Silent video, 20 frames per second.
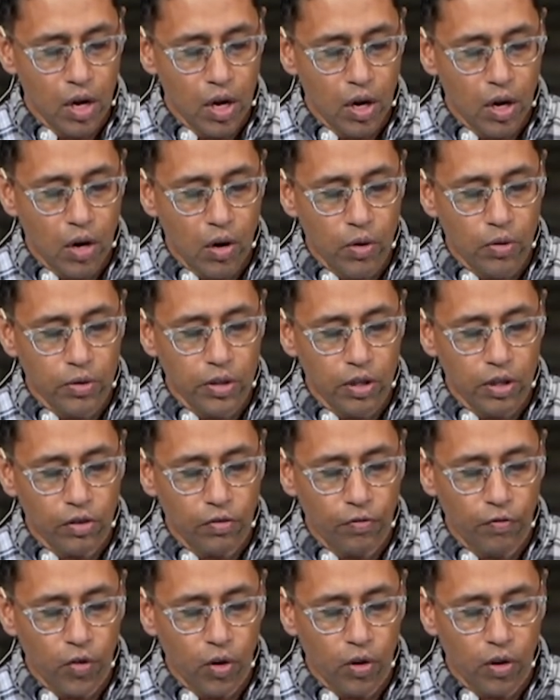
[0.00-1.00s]
O oh, this
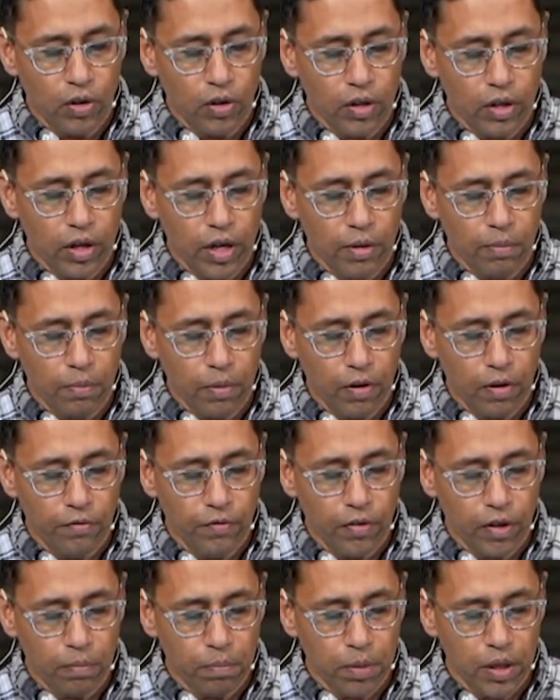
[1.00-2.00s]
full and
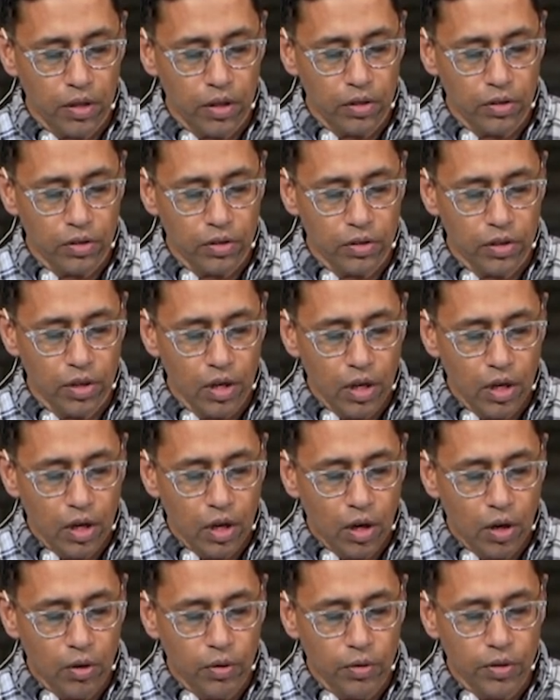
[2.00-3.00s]
perfect peace,
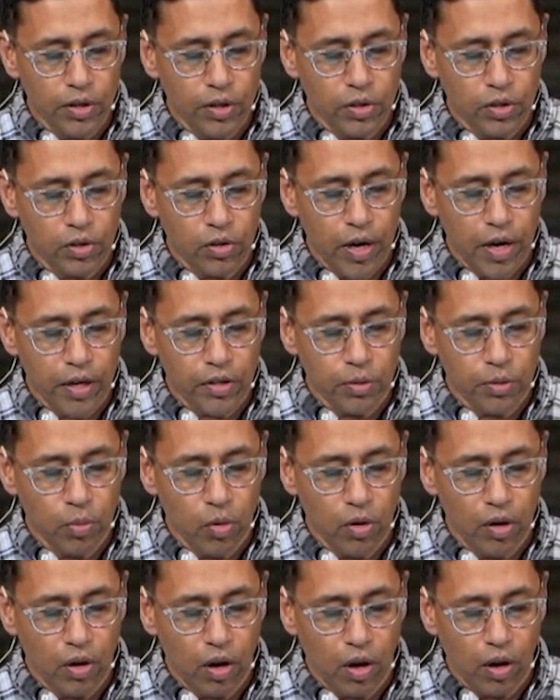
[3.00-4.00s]
O oh, this
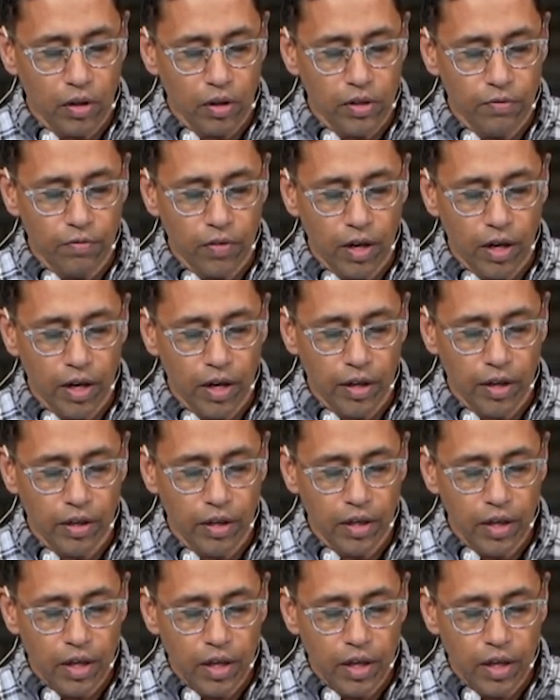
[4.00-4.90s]
transport all divine,